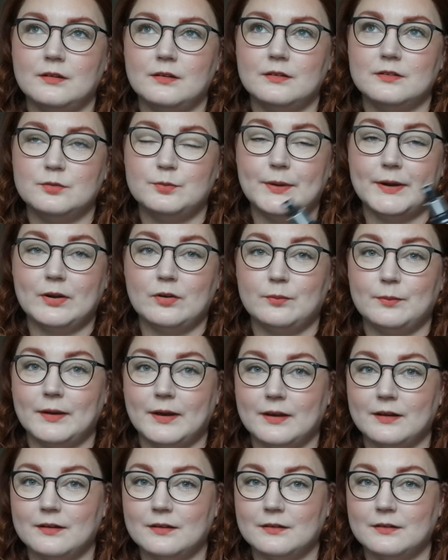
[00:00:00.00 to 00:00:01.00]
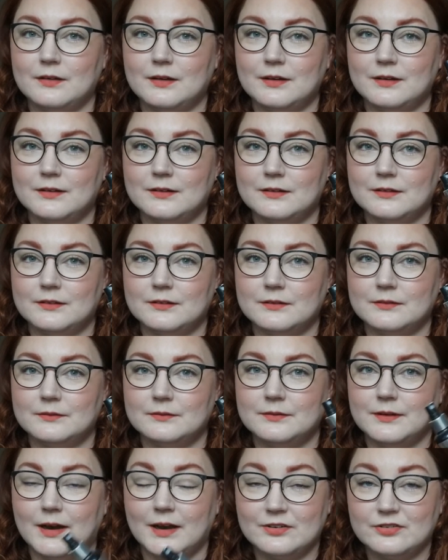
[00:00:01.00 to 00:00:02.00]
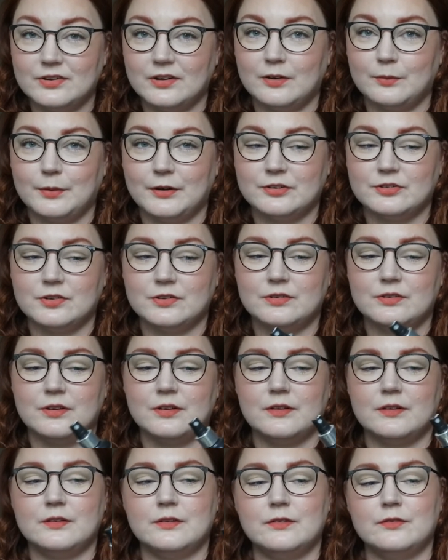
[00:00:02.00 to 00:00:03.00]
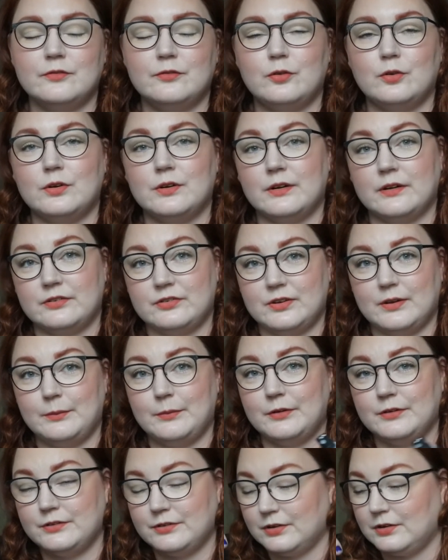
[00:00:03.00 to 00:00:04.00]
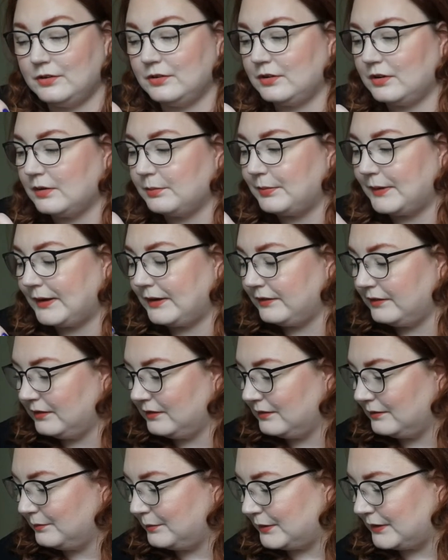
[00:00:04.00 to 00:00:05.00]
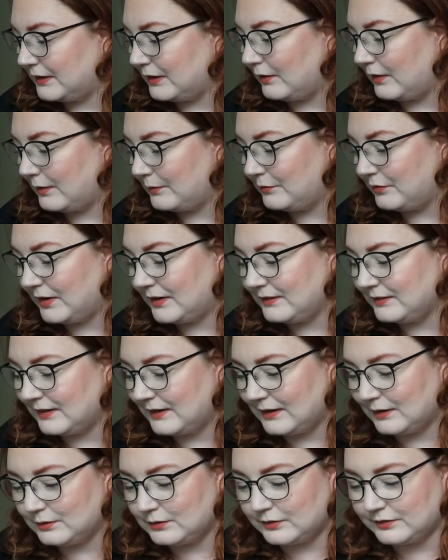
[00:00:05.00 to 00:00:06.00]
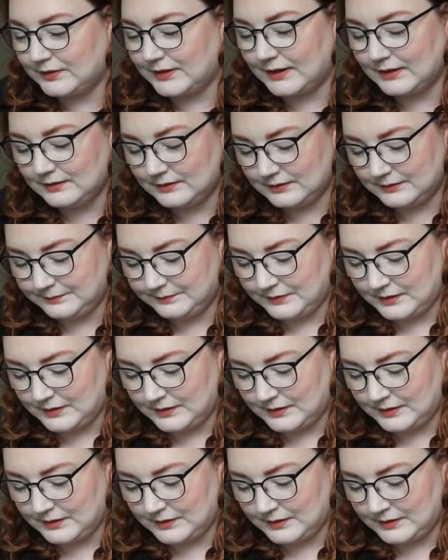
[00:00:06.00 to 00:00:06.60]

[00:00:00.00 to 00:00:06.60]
spray on my eyeshadow brushes for the shimmer to look better, but now I'm finally out of that.